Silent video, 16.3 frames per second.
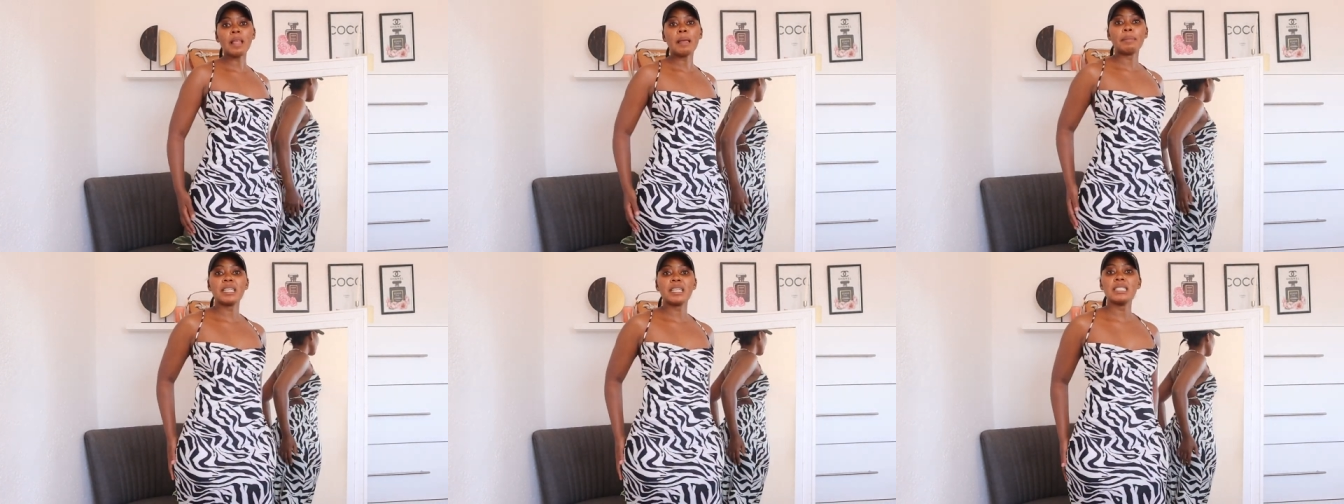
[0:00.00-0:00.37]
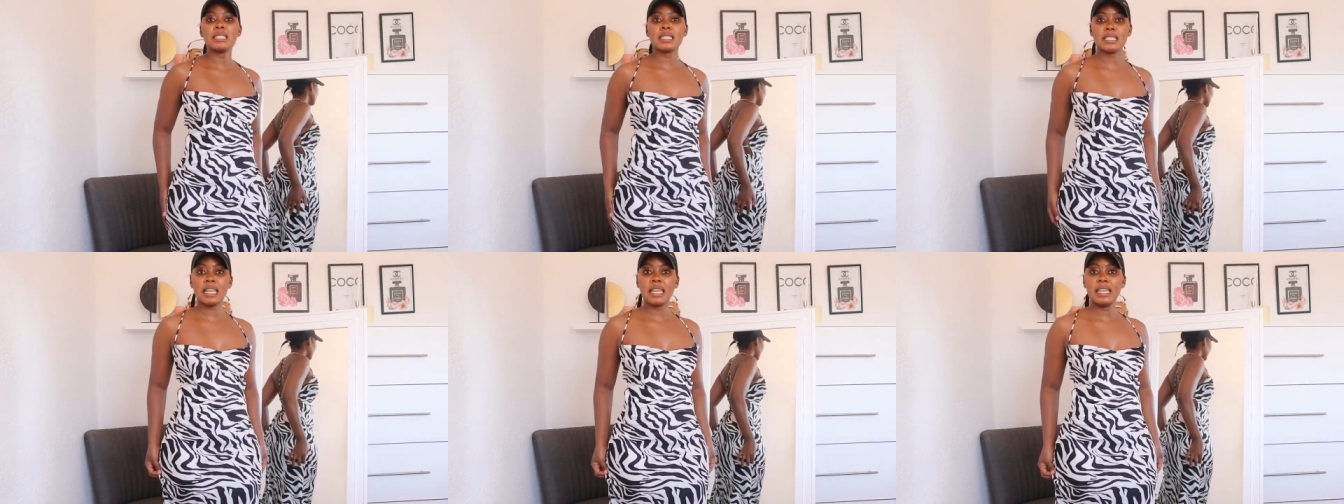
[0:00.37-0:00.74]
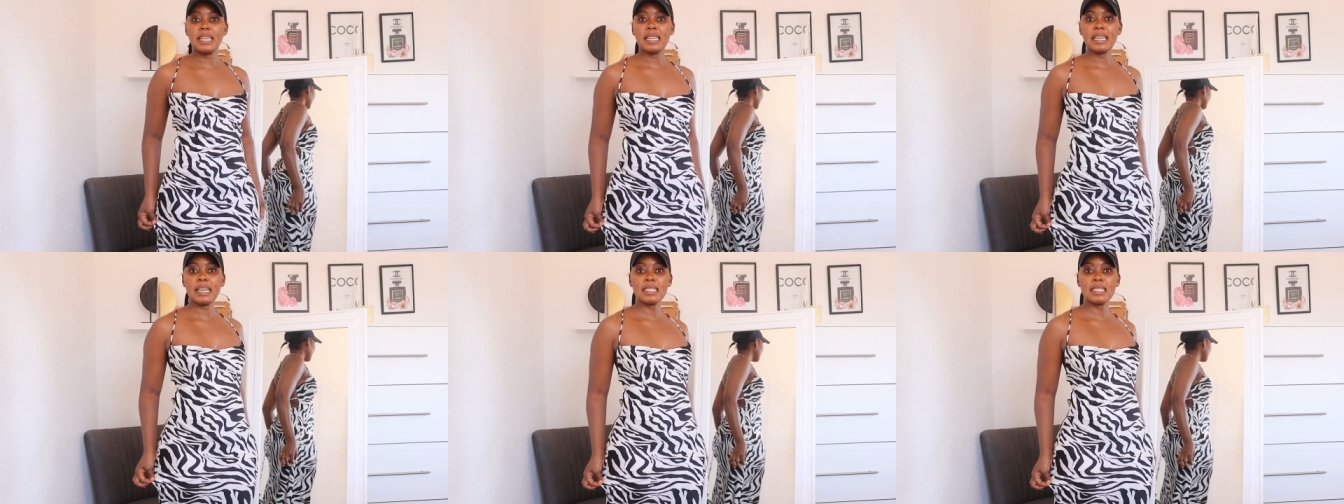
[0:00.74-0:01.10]
But it's
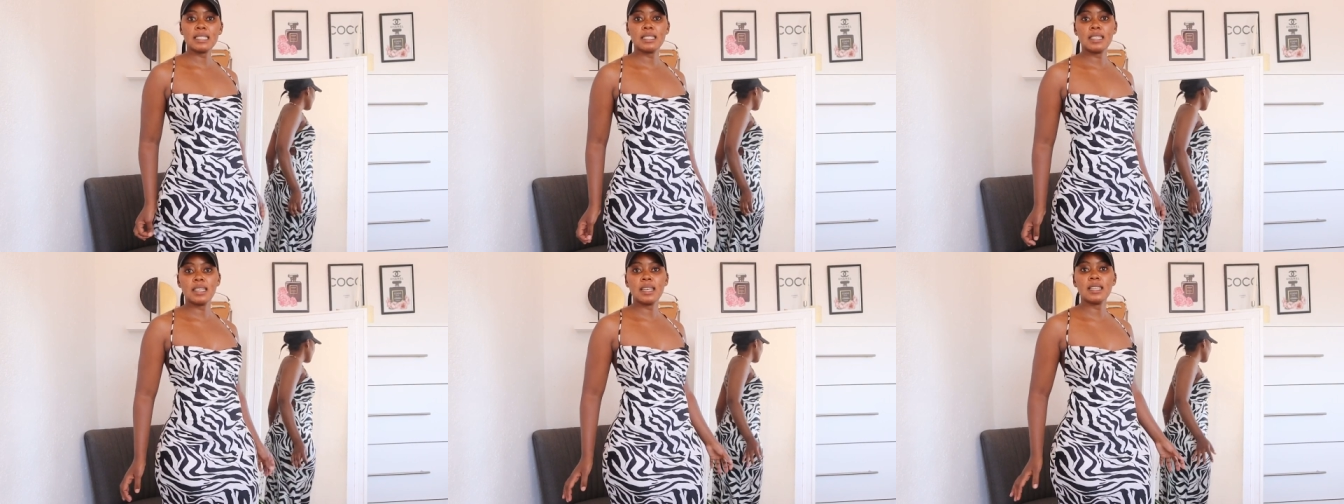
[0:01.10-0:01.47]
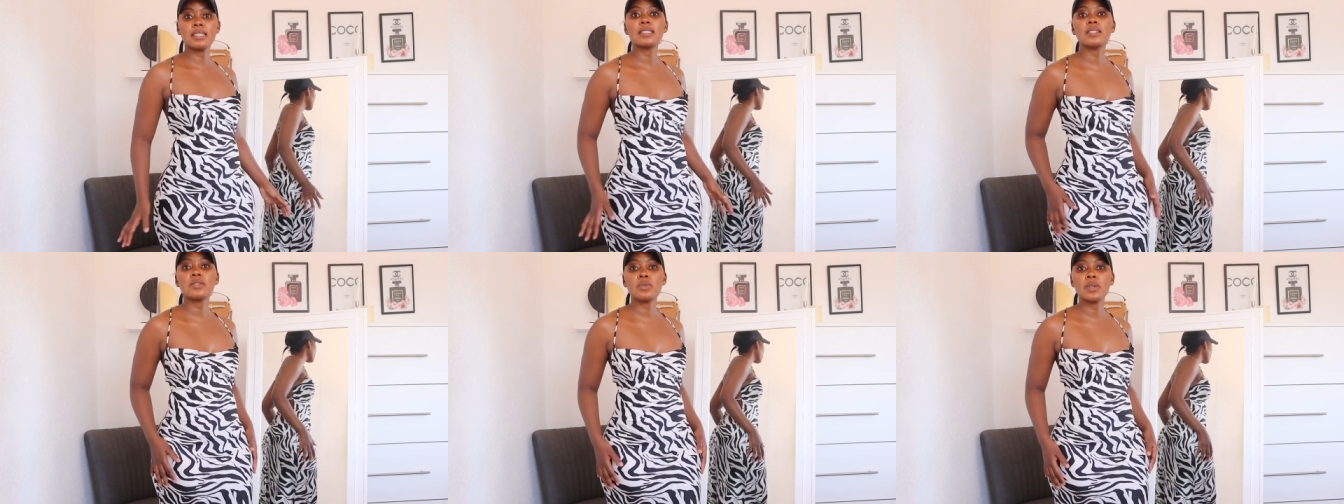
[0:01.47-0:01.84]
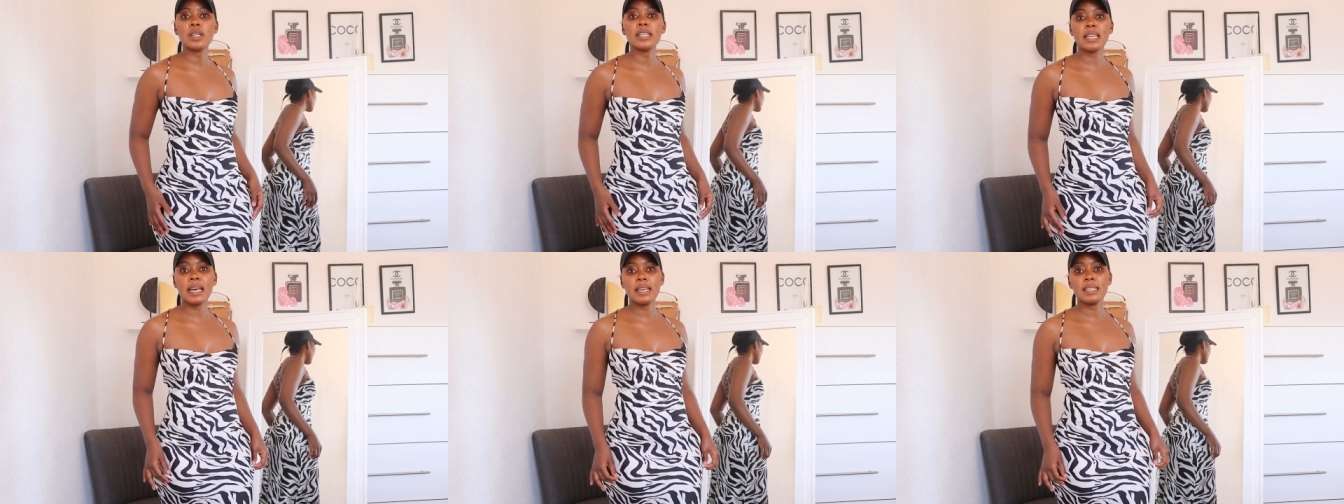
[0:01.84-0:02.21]
stunning, guys. It's
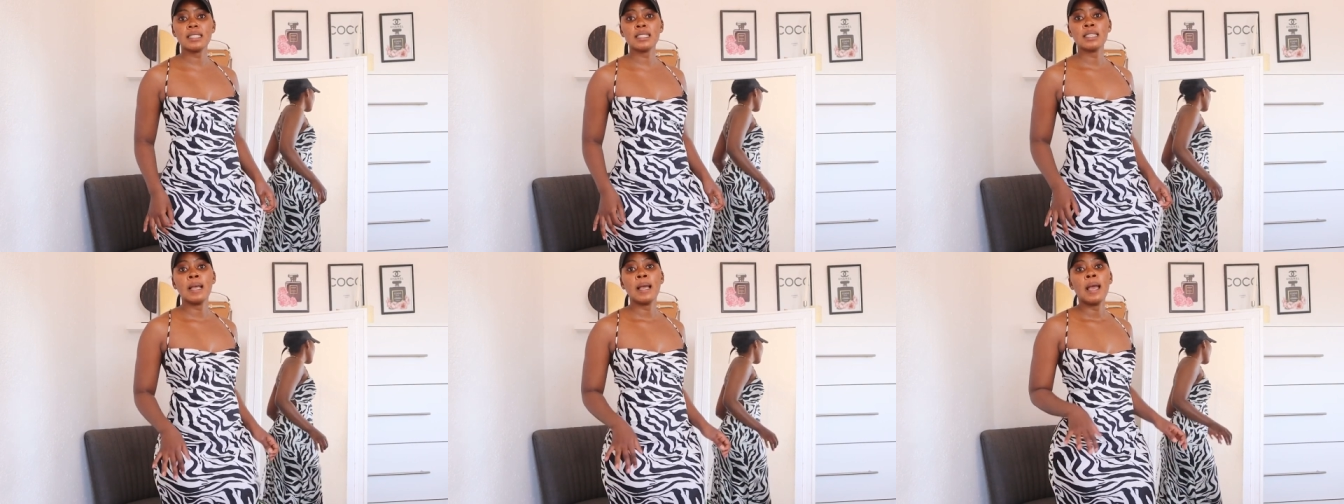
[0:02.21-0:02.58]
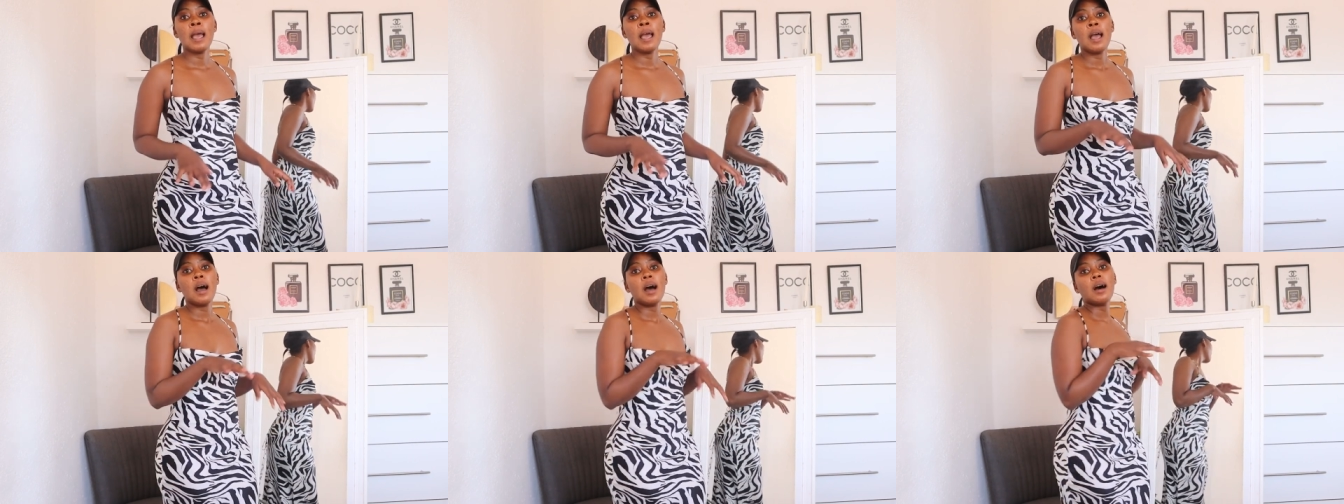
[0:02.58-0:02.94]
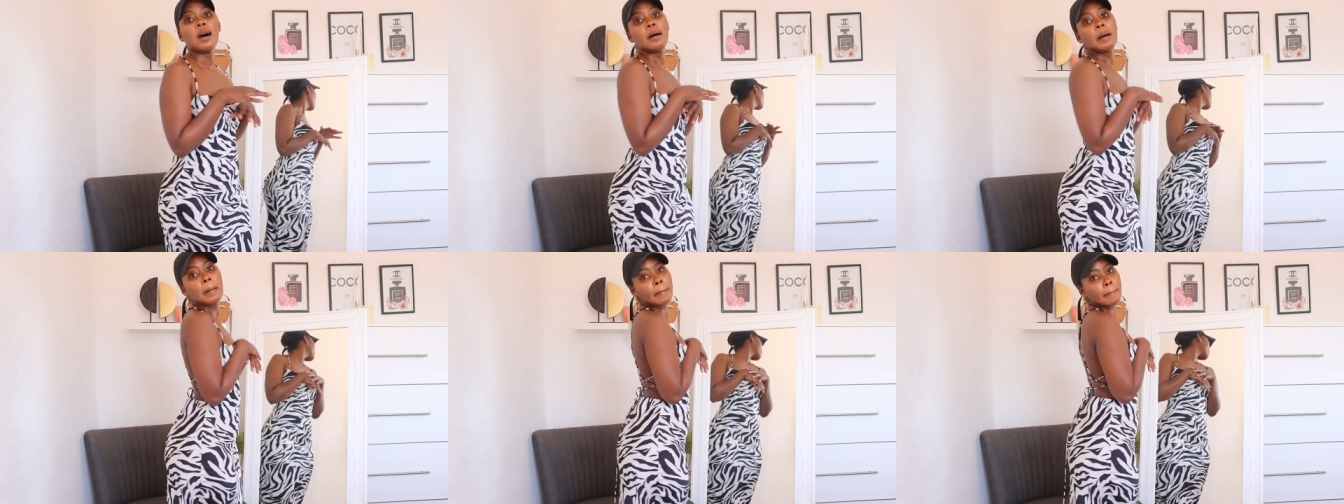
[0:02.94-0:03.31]
really nice.
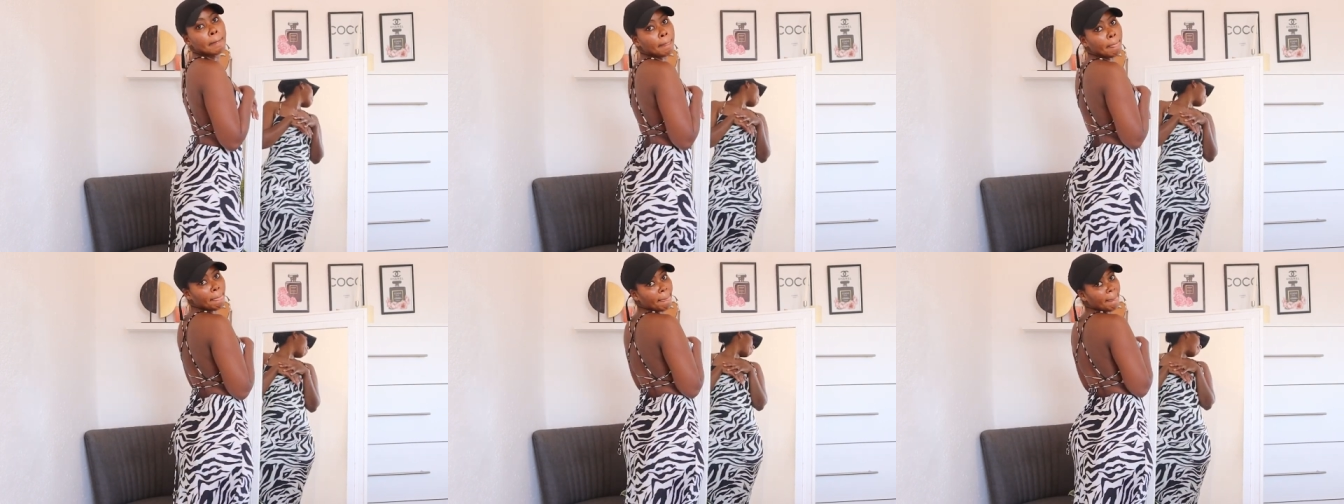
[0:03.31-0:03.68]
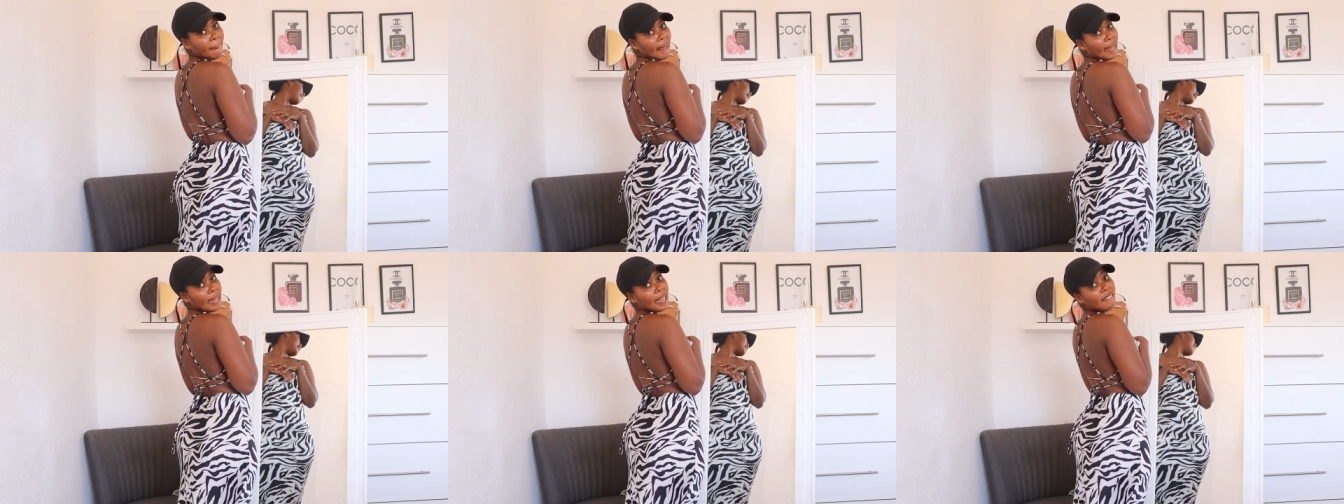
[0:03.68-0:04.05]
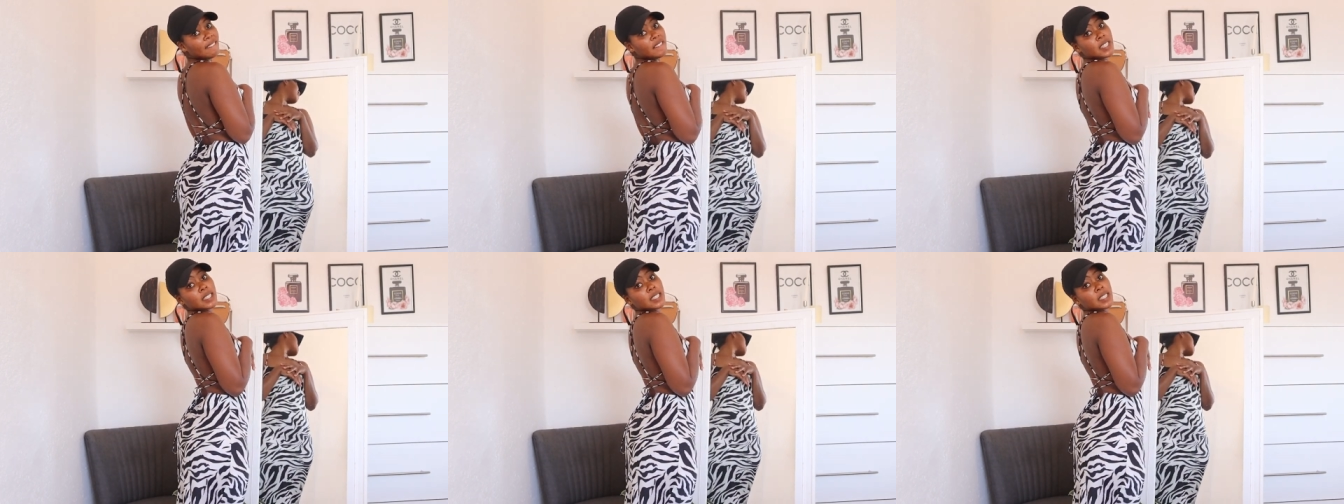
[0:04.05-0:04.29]
I love